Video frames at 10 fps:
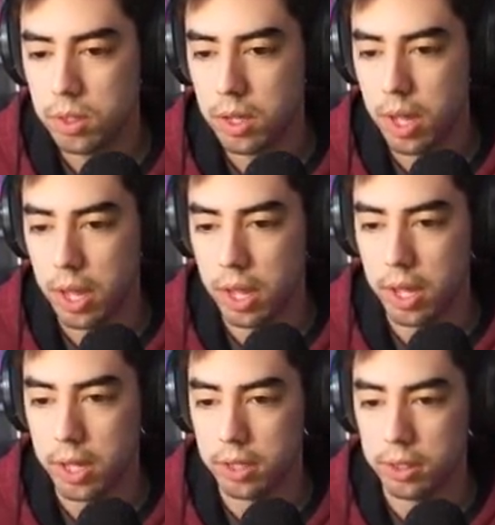
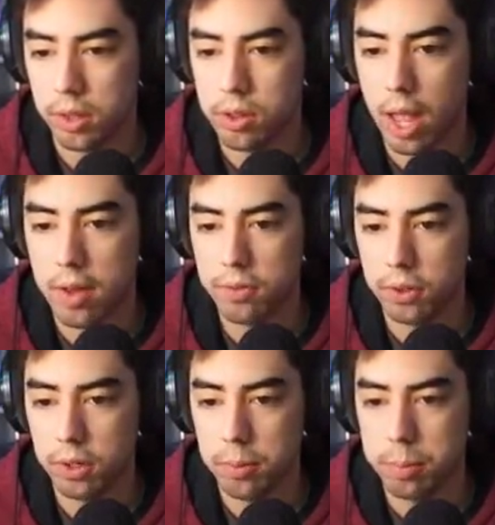And
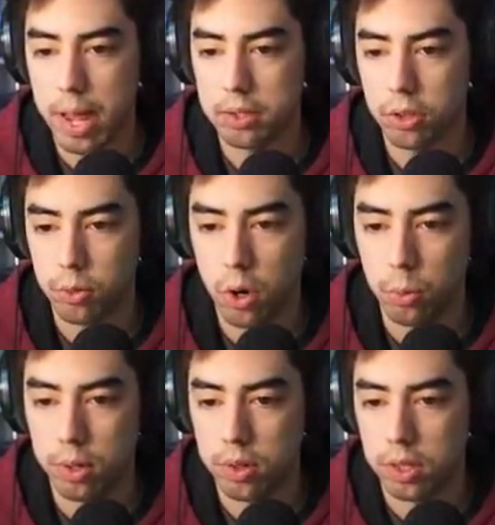Stafford back to throw
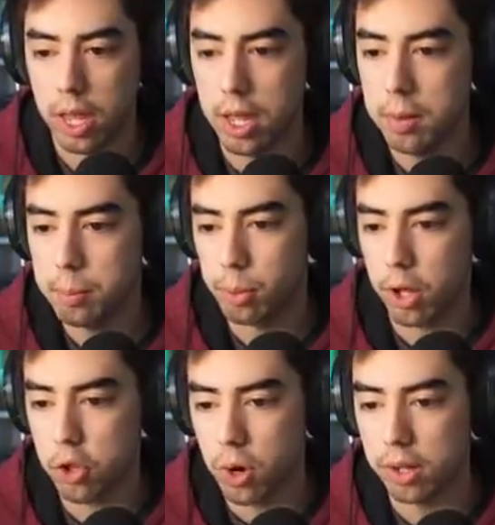once again.
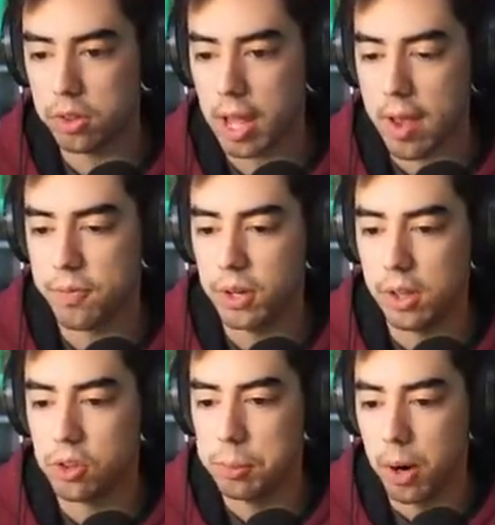Pressure on Stafford is
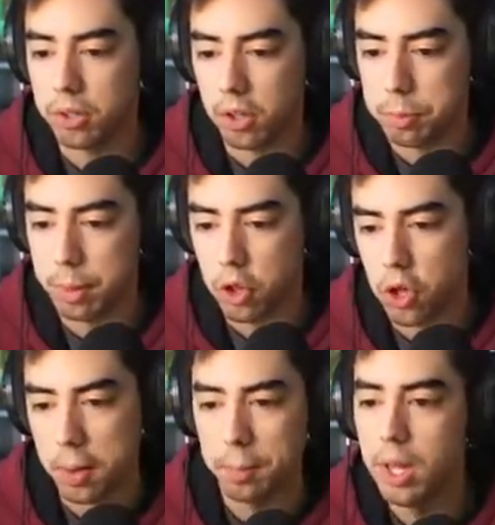Demarcus
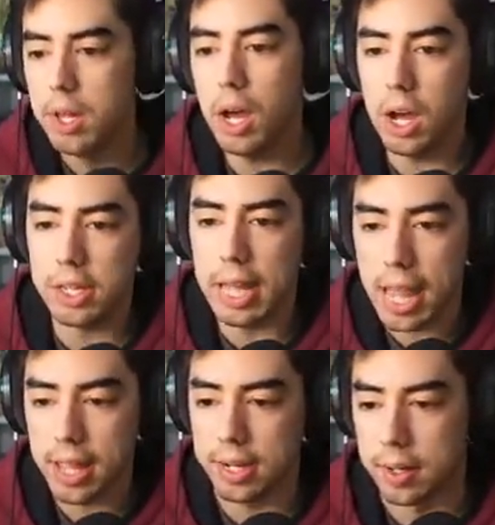Bishop
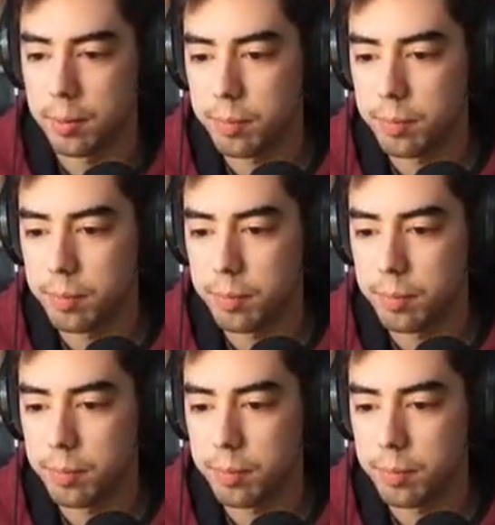again.